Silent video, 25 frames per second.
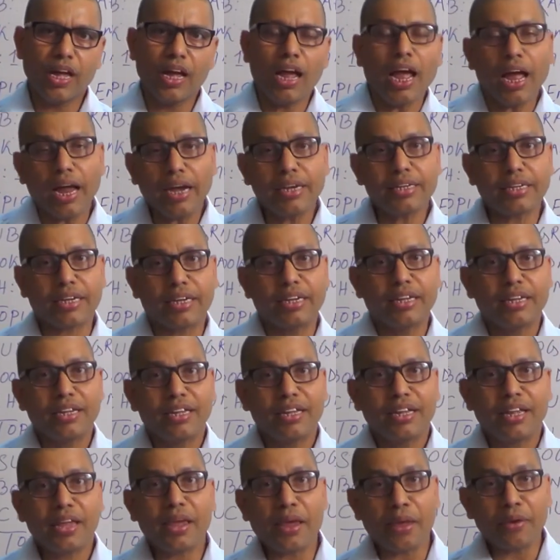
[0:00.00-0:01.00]

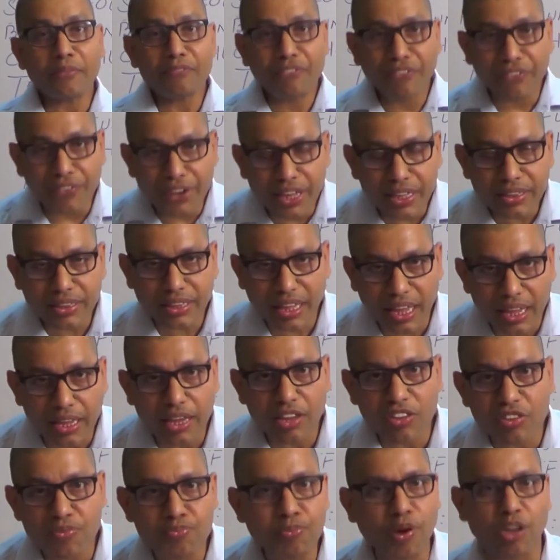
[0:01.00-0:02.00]
And everything
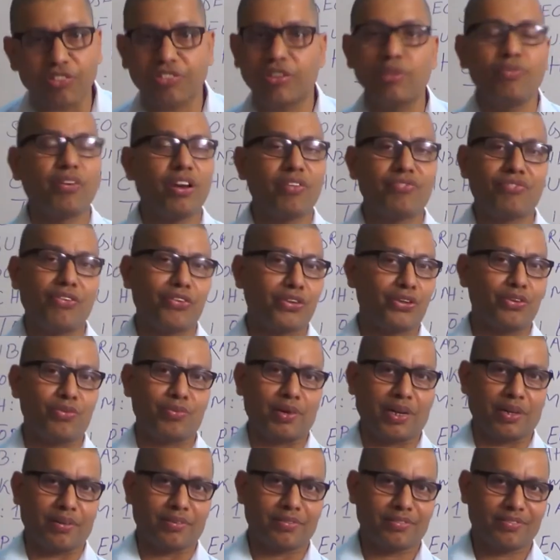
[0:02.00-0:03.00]
is possible for
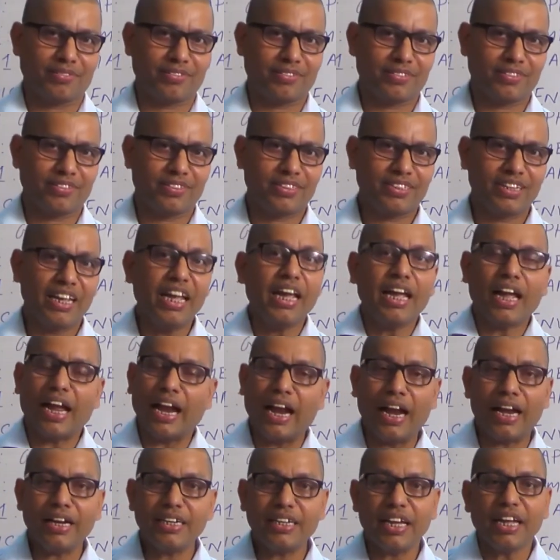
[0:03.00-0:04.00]
human.
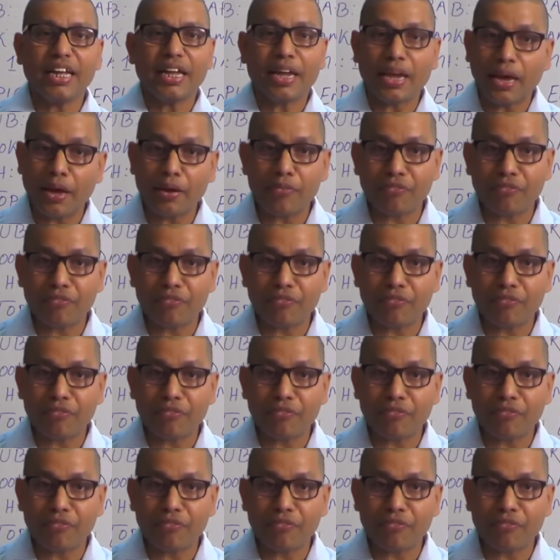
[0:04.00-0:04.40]
And